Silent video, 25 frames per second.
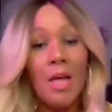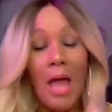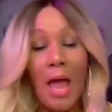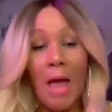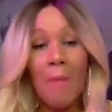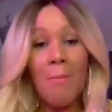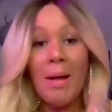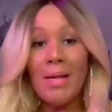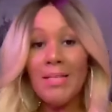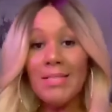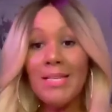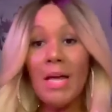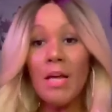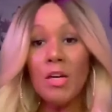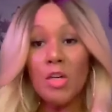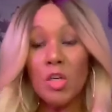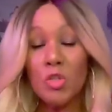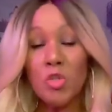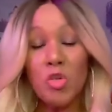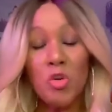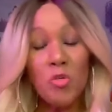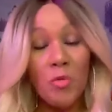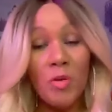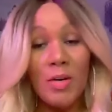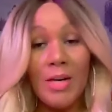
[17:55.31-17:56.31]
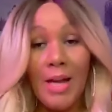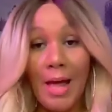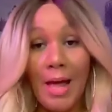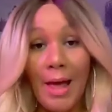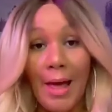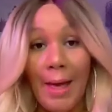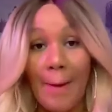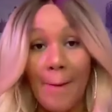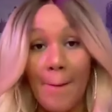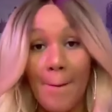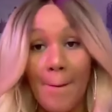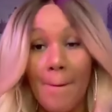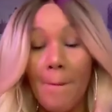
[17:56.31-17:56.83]
Am I telling the truth or
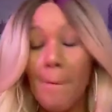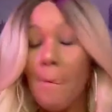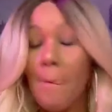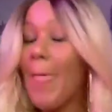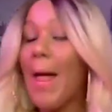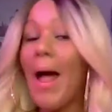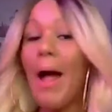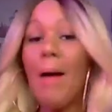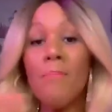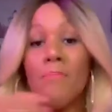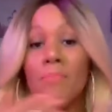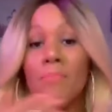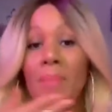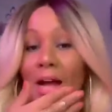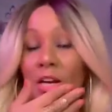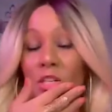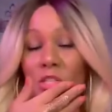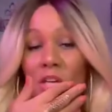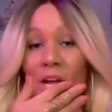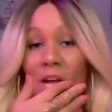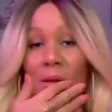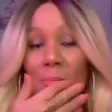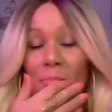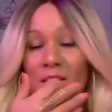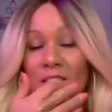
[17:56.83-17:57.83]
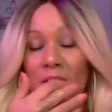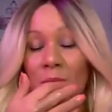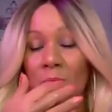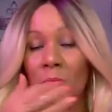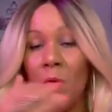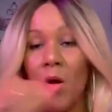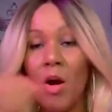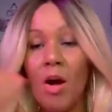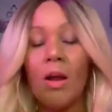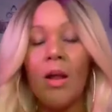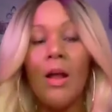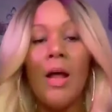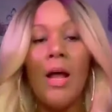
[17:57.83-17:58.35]
not? I'm not trying to be
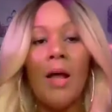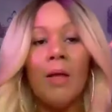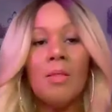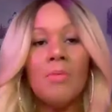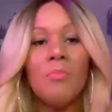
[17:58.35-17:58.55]
smart.